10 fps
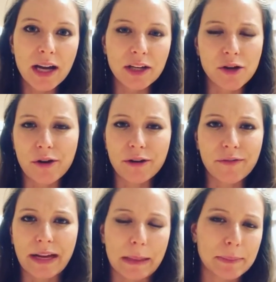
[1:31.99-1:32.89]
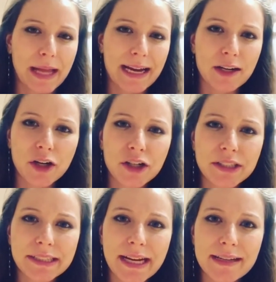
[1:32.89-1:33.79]
You know, you have like a black
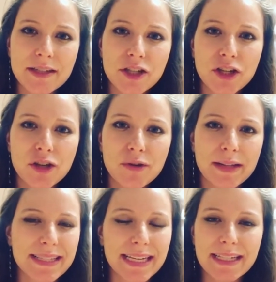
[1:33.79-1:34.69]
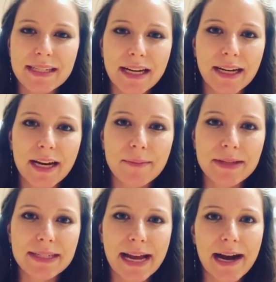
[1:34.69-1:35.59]
curtain next to you that's like sucking up the
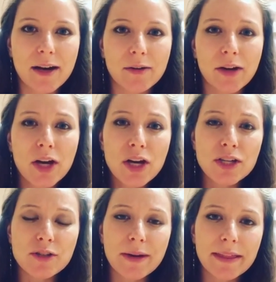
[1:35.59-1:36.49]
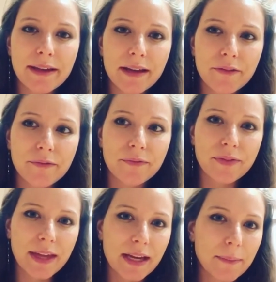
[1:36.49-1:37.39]
sound. So I
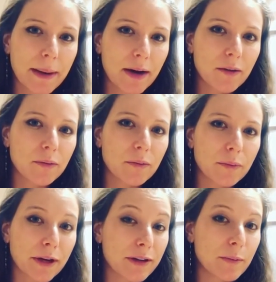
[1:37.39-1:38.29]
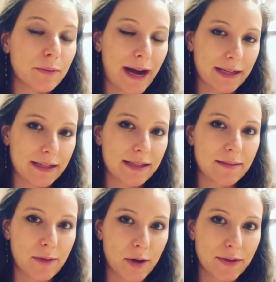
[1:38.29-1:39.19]
think about where you practice
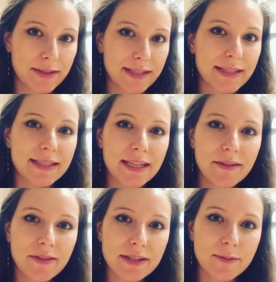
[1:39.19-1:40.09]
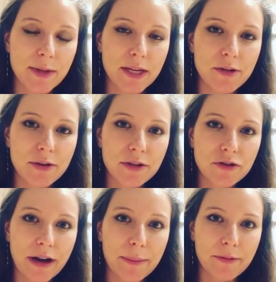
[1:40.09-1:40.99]
the most and see if this week you can
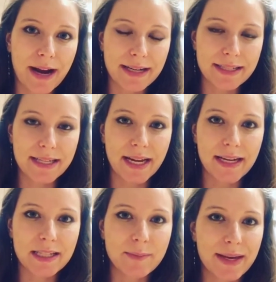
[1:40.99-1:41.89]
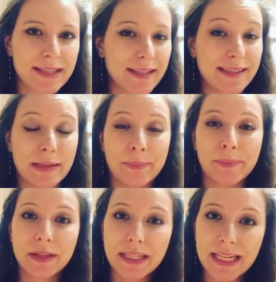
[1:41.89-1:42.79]
try practicing in a space that's
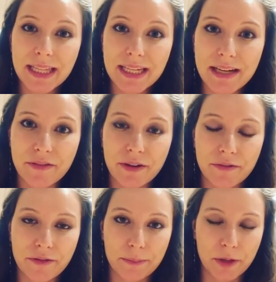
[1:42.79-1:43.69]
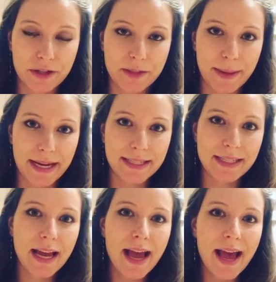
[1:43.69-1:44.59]
completely different from your
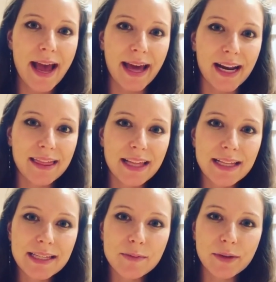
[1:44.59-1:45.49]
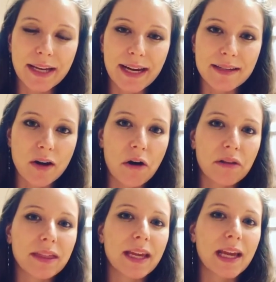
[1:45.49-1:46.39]
space. And I think this will get us
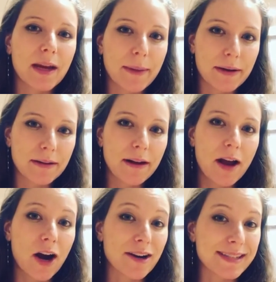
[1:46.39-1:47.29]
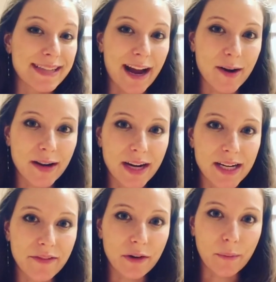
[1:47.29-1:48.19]
all thinking about our sound in a
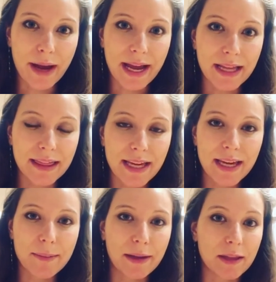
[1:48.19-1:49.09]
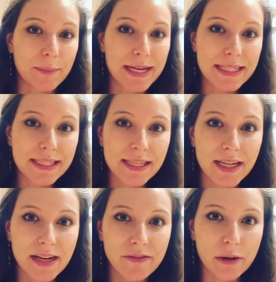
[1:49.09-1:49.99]
different way, thinking about the pieces in
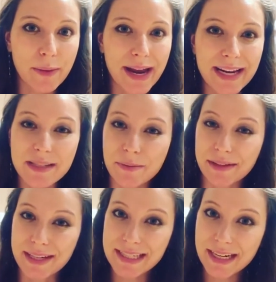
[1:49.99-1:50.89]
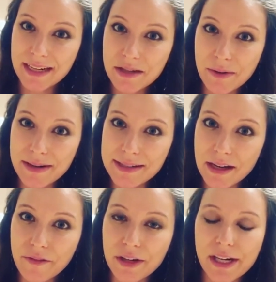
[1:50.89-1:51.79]
a different way because we're listening to
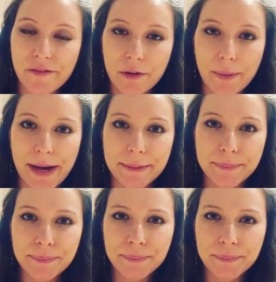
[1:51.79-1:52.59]
ourselves in a different way.